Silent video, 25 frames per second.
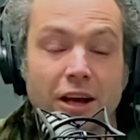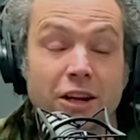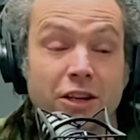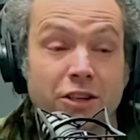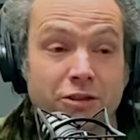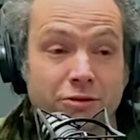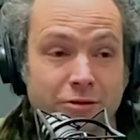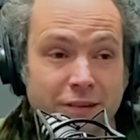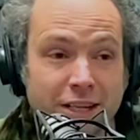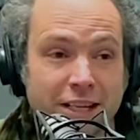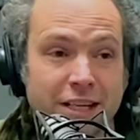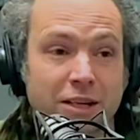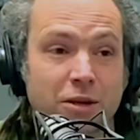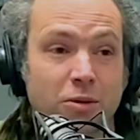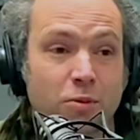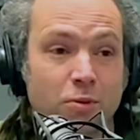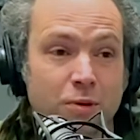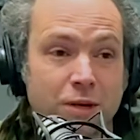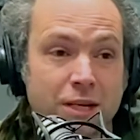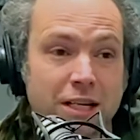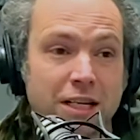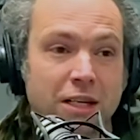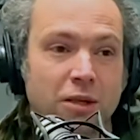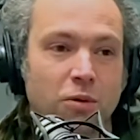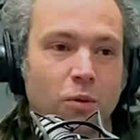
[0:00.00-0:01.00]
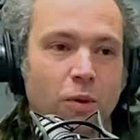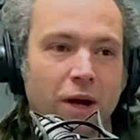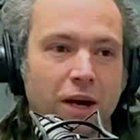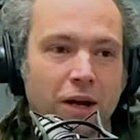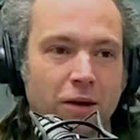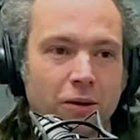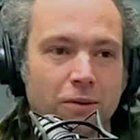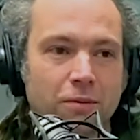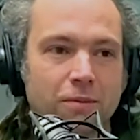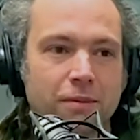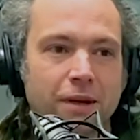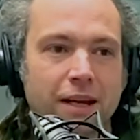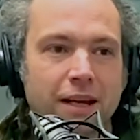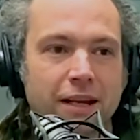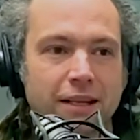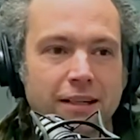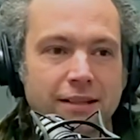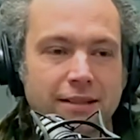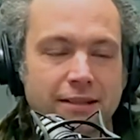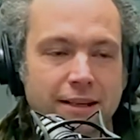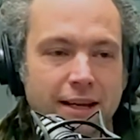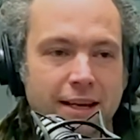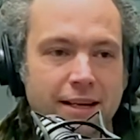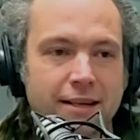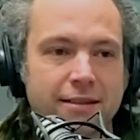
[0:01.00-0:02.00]
a drink really well
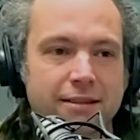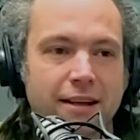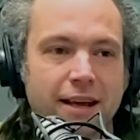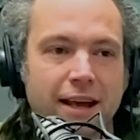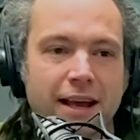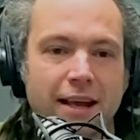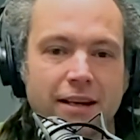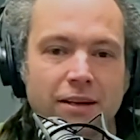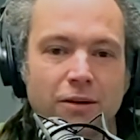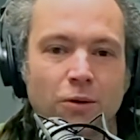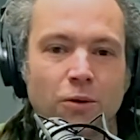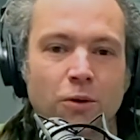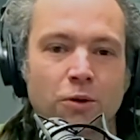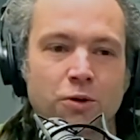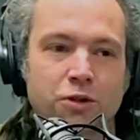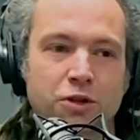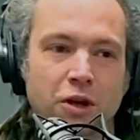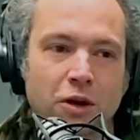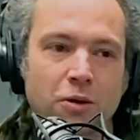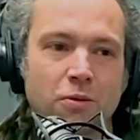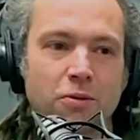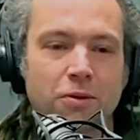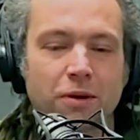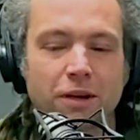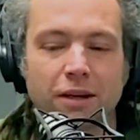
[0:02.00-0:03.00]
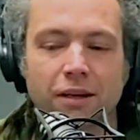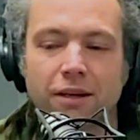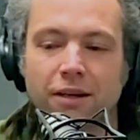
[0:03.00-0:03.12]
and taste, and also